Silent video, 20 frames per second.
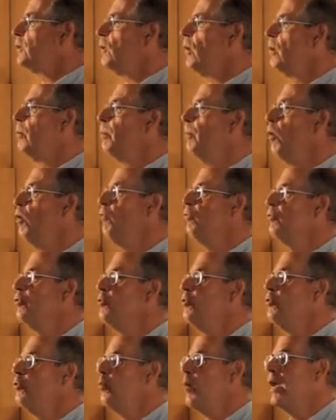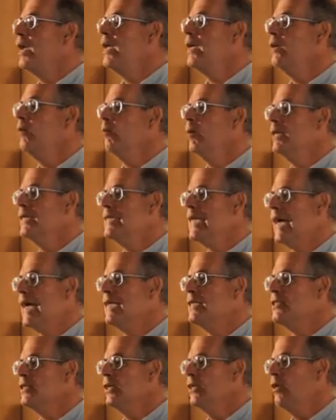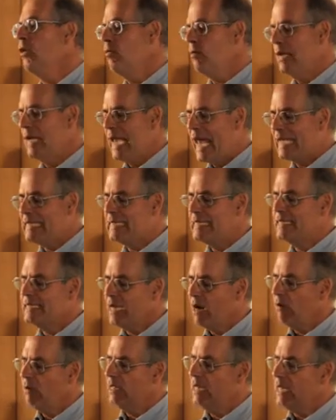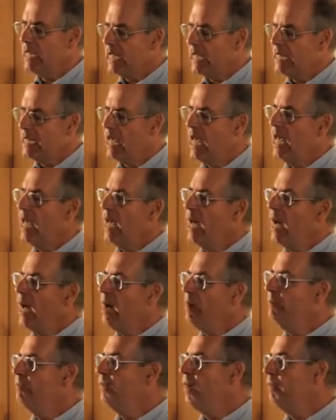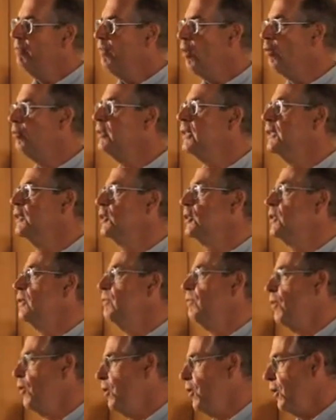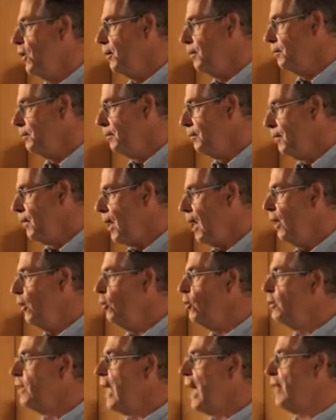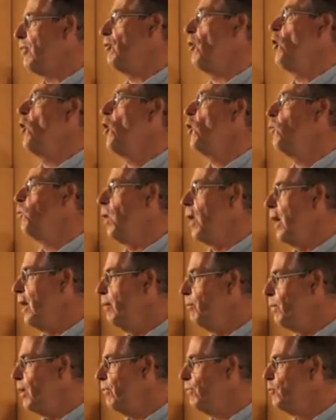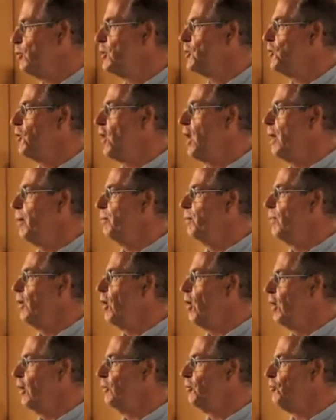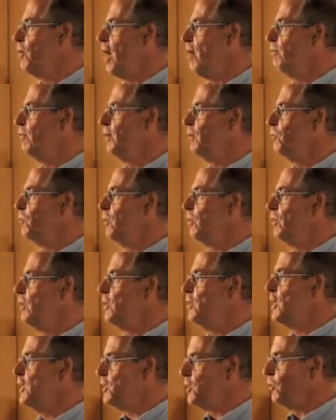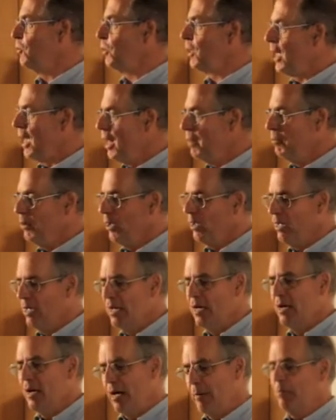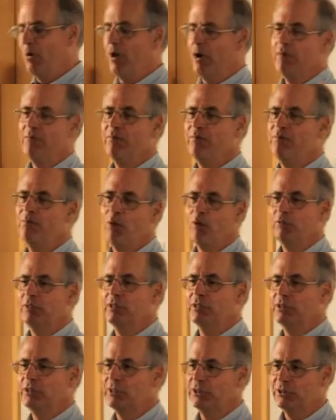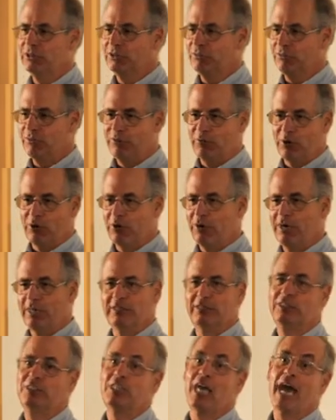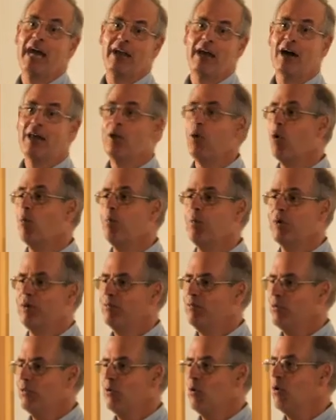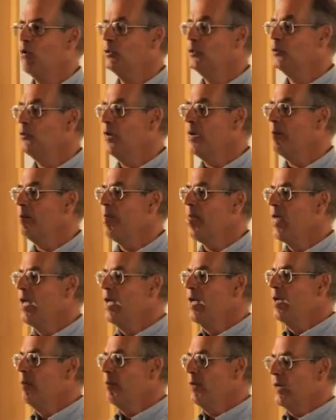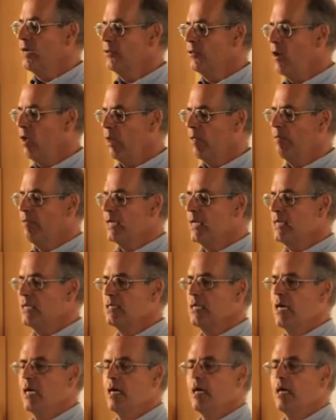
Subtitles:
on both 220 and 110, so you don't necessarily need a voltage converter. I learned that the hard way. My first time on traveling with a digital camera, I bought a voltage converter and it sat unopened for the whole trip because all of these